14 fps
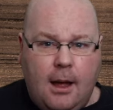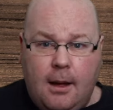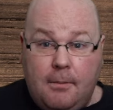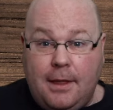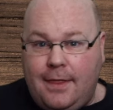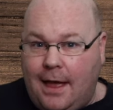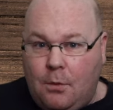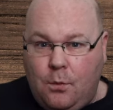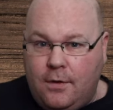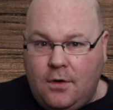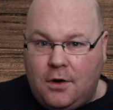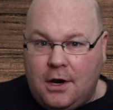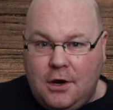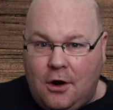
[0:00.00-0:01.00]
But then we've
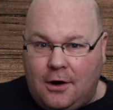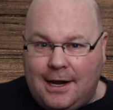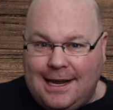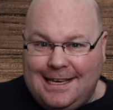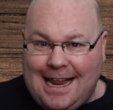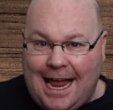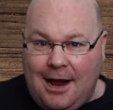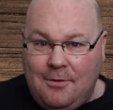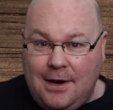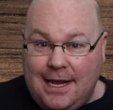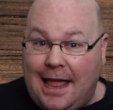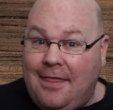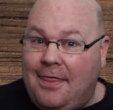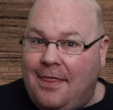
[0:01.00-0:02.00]
got to knock it down
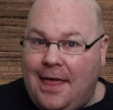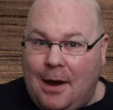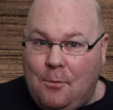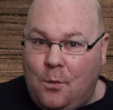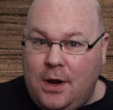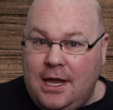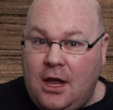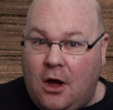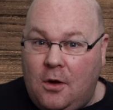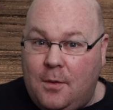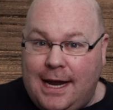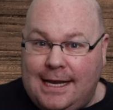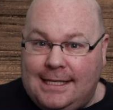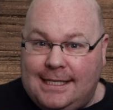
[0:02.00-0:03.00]
again. Then we
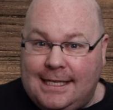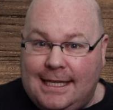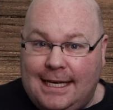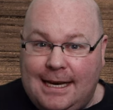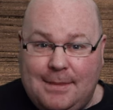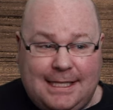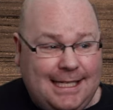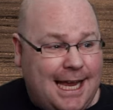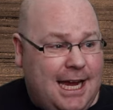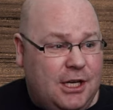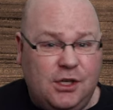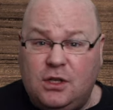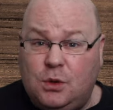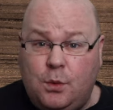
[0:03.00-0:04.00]
go into the
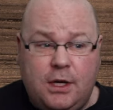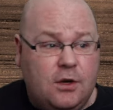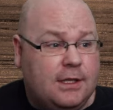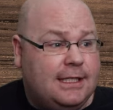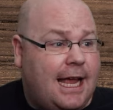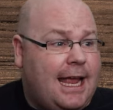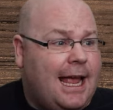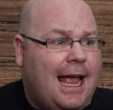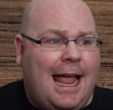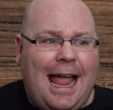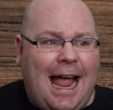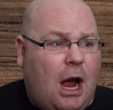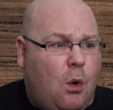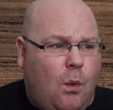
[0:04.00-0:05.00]
limitations. We could say,
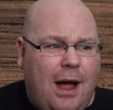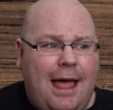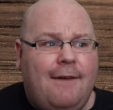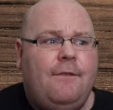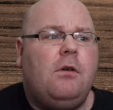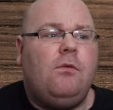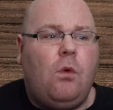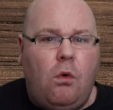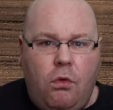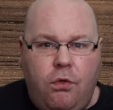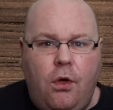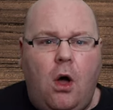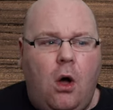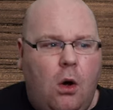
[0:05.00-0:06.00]
however,
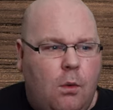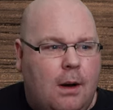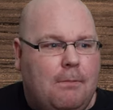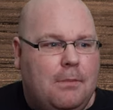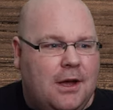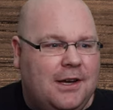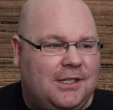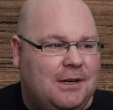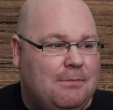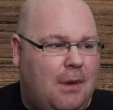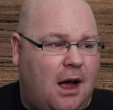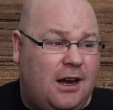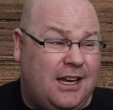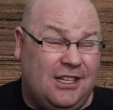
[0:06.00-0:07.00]
although emerging
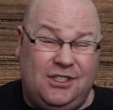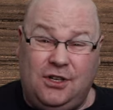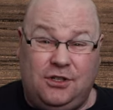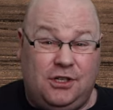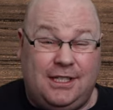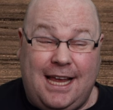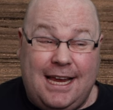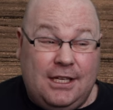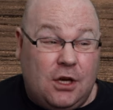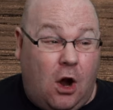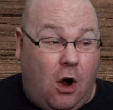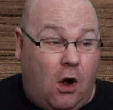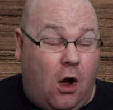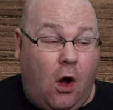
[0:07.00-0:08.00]
markets such as
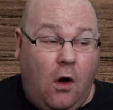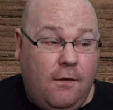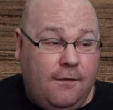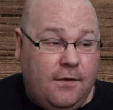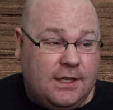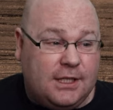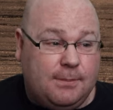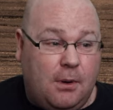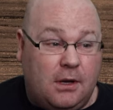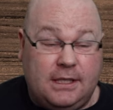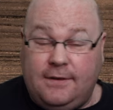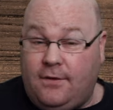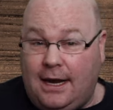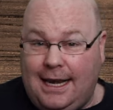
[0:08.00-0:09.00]
Asia offer
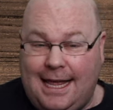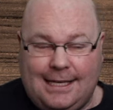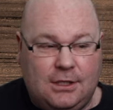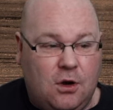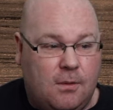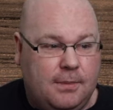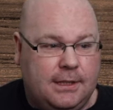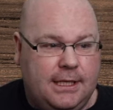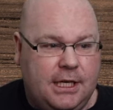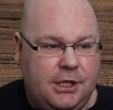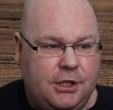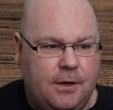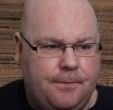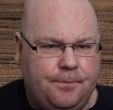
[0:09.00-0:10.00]
Spotify less
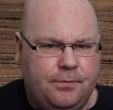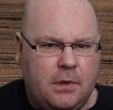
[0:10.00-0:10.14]
competition,